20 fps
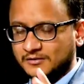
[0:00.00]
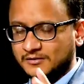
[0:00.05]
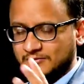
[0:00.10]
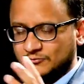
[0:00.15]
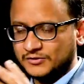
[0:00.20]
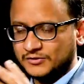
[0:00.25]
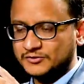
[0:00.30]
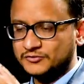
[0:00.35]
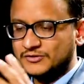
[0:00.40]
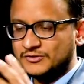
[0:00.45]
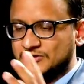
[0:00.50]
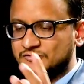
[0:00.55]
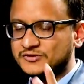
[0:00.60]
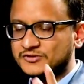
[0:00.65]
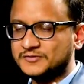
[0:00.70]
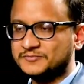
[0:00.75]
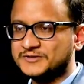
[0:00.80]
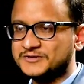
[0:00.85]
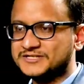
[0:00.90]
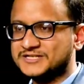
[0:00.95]
when you are
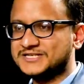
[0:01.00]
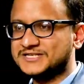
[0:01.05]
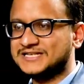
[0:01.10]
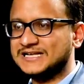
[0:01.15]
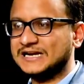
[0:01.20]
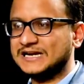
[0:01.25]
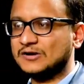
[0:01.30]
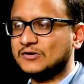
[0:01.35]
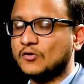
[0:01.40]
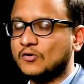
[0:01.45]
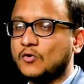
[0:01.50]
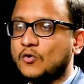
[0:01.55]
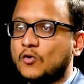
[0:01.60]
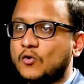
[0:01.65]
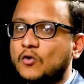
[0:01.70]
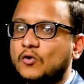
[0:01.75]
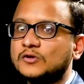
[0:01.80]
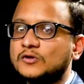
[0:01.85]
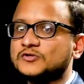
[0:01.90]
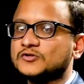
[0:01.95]
doing business, there are
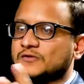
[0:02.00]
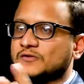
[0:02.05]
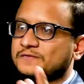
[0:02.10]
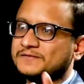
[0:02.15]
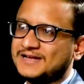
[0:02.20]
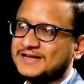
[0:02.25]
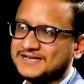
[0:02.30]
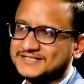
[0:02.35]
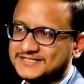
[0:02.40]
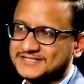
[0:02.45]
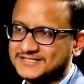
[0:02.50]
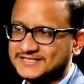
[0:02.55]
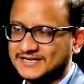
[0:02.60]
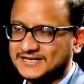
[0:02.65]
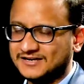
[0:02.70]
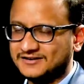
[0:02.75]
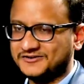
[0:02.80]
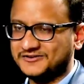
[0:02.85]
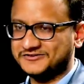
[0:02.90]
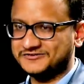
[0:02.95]
all sort of taxes that
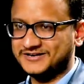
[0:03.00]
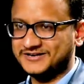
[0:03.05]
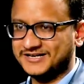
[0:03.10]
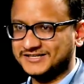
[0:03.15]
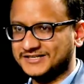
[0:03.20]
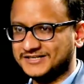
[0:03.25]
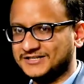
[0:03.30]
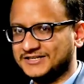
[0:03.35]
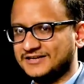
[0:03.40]
are attracted.